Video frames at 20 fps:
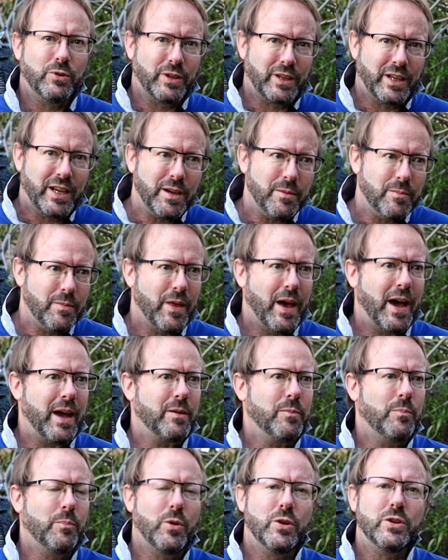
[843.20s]
want to keep that
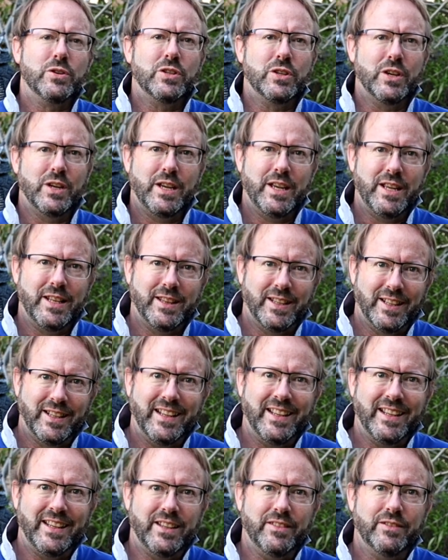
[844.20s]
moisture in the
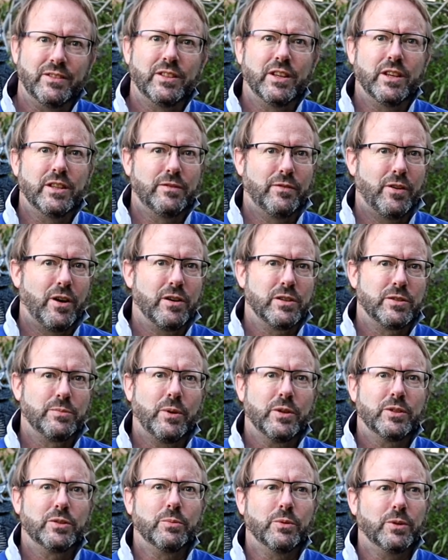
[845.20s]
leaves as far as
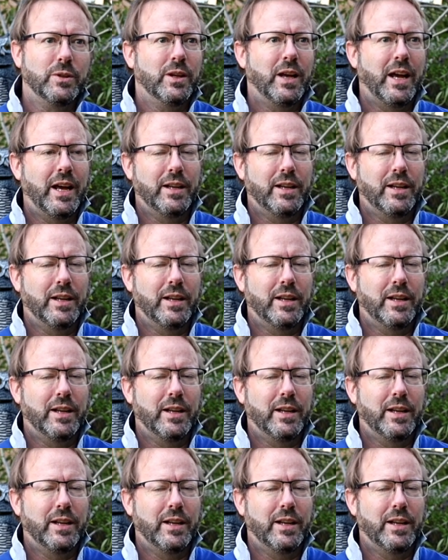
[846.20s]
possible